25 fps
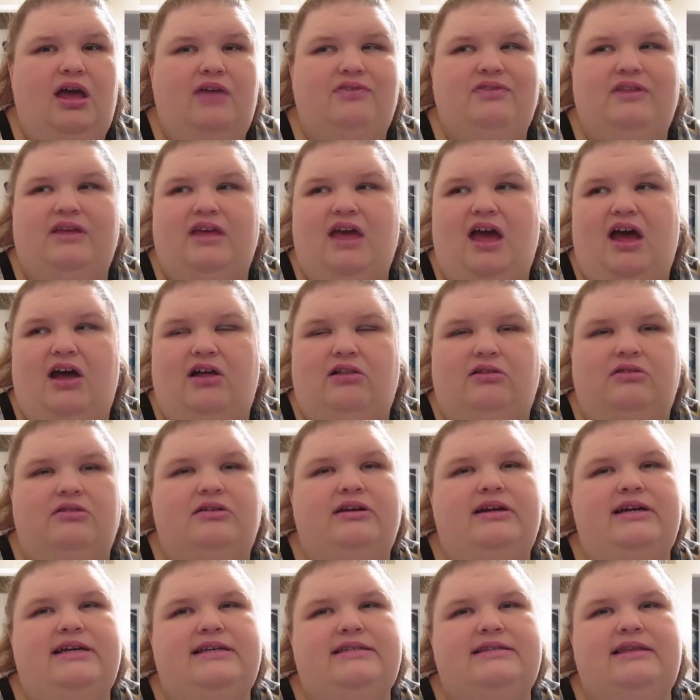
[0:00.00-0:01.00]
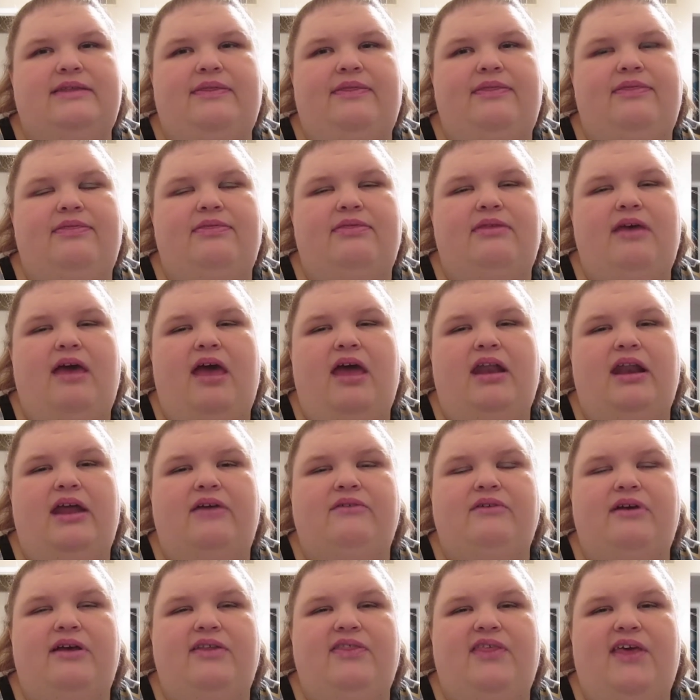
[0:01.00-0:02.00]
at the calories and
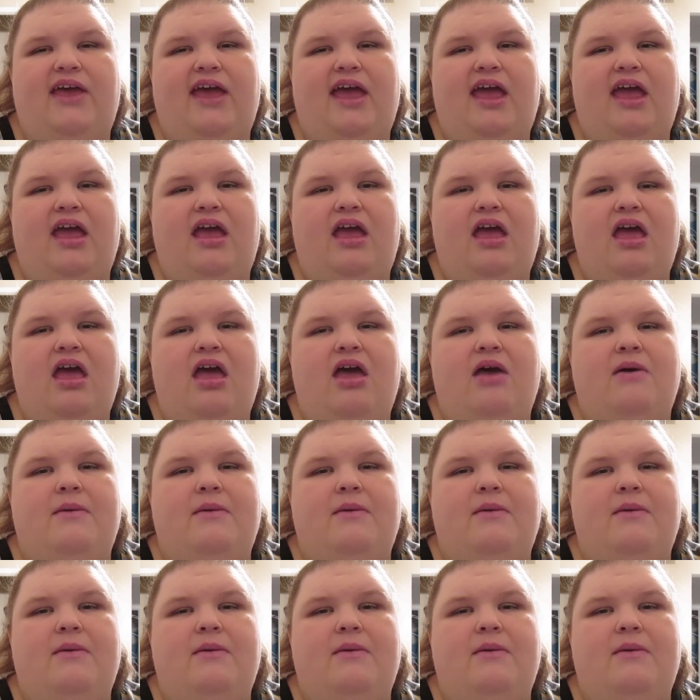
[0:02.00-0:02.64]
everything